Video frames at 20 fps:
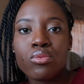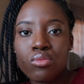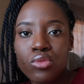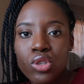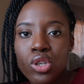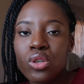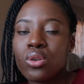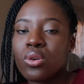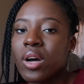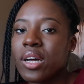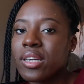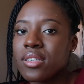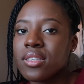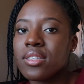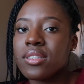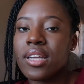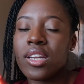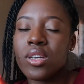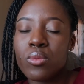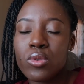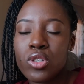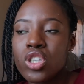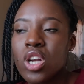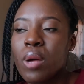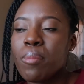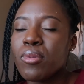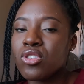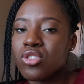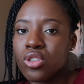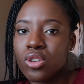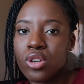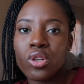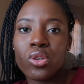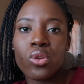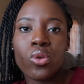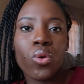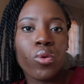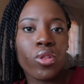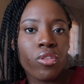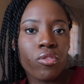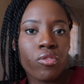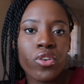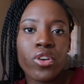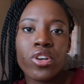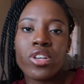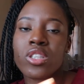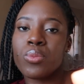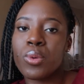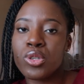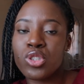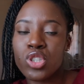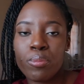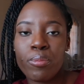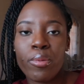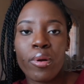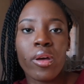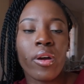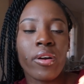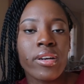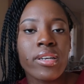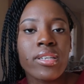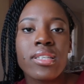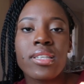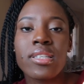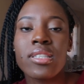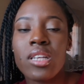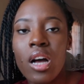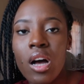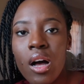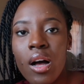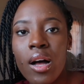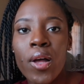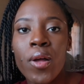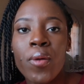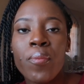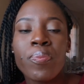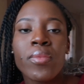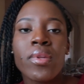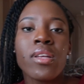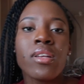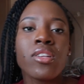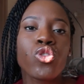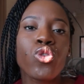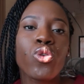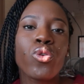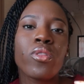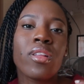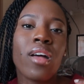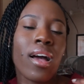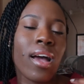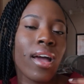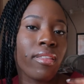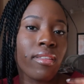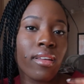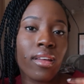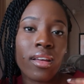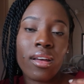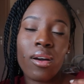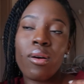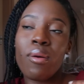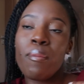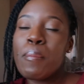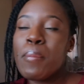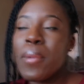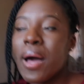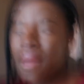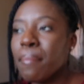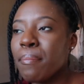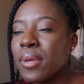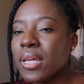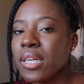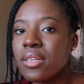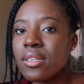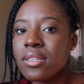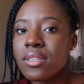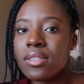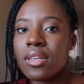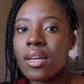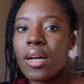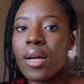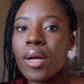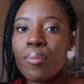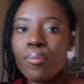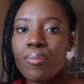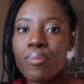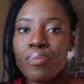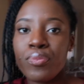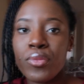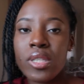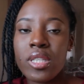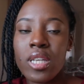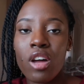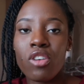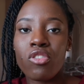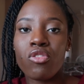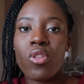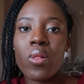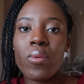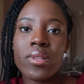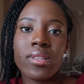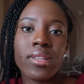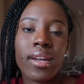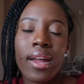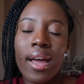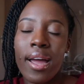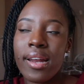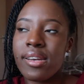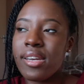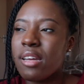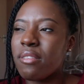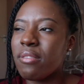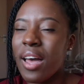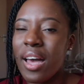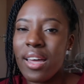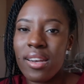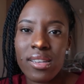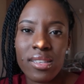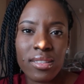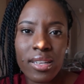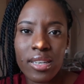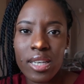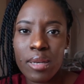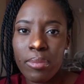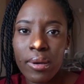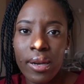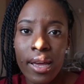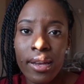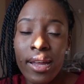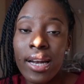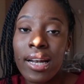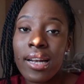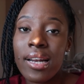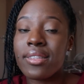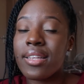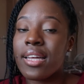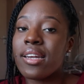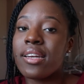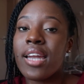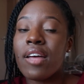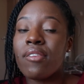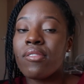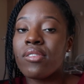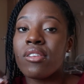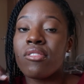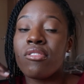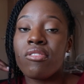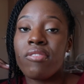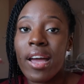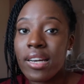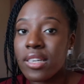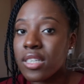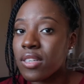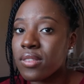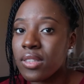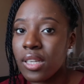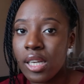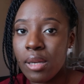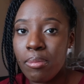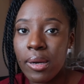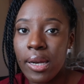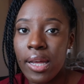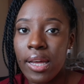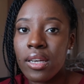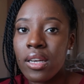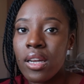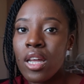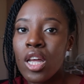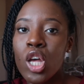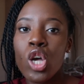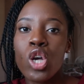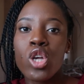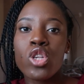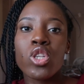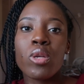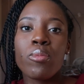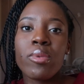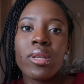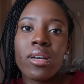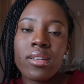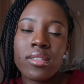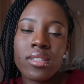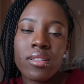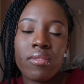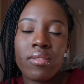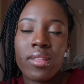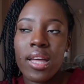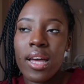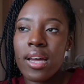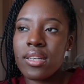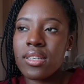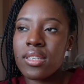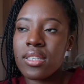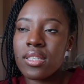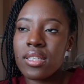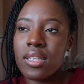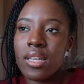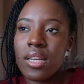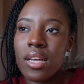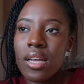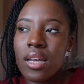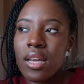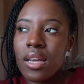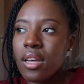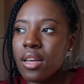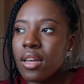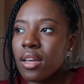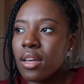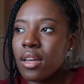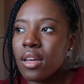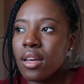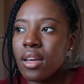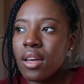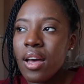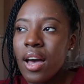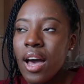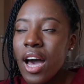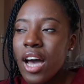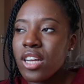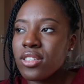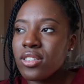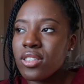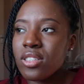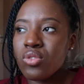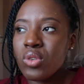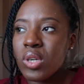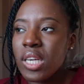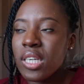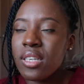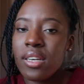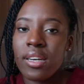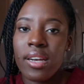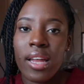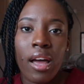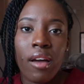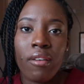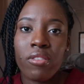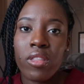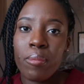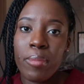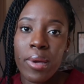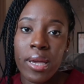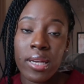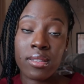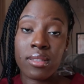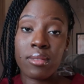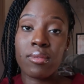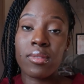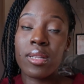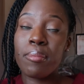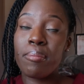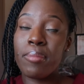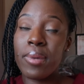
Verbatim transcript: you know understand which topics you're going to go with first what your priorities are so i think my biggest um, downfall was that i never had a study plan at least i didn't have an effective study plan so because of that I just really didn't have the best the